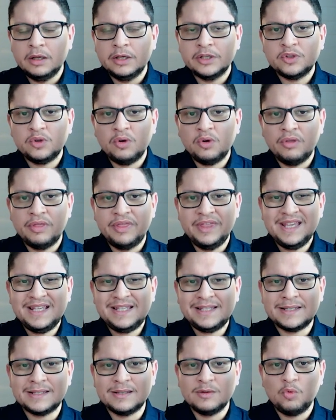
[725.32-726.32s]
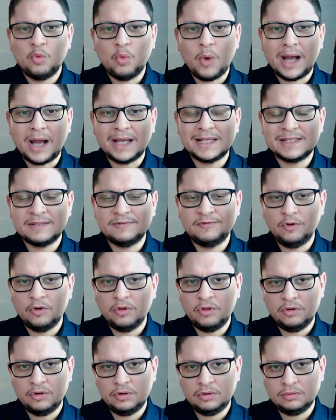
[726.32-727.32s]
So this was for
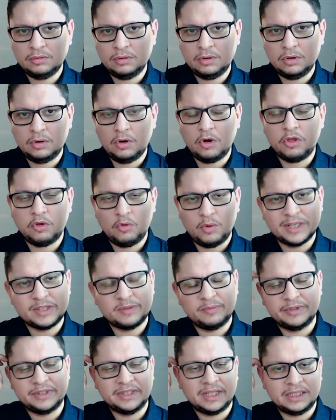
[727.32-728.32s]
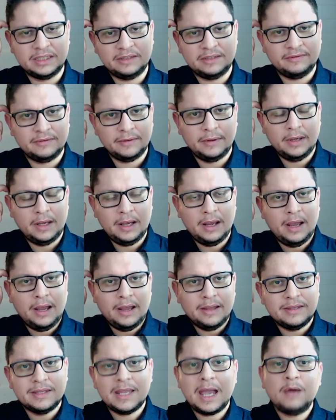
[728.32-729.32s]
the authorized representative.
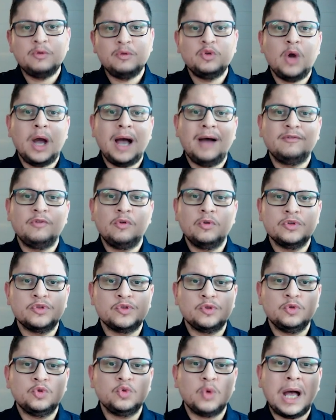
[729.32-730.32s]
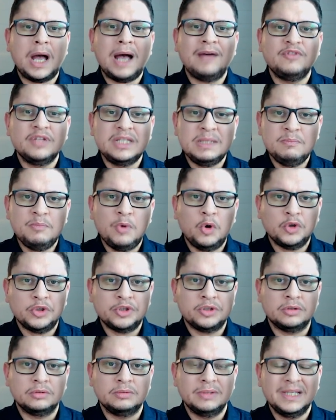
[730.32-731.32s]
Now you have also to have an
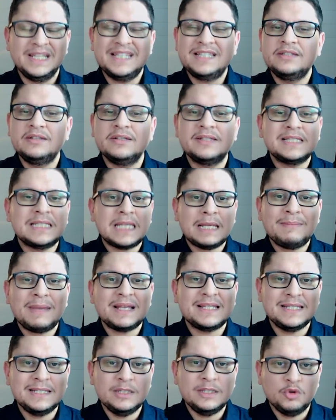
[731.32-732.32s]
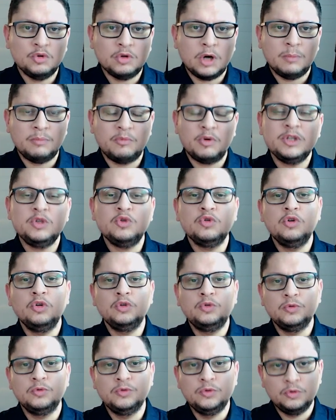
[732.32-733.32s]
importer. It's the same as in Europe. When you go
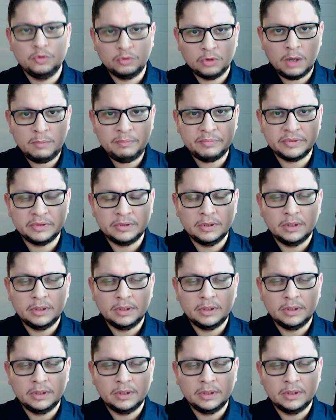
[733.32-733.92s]
to Europe,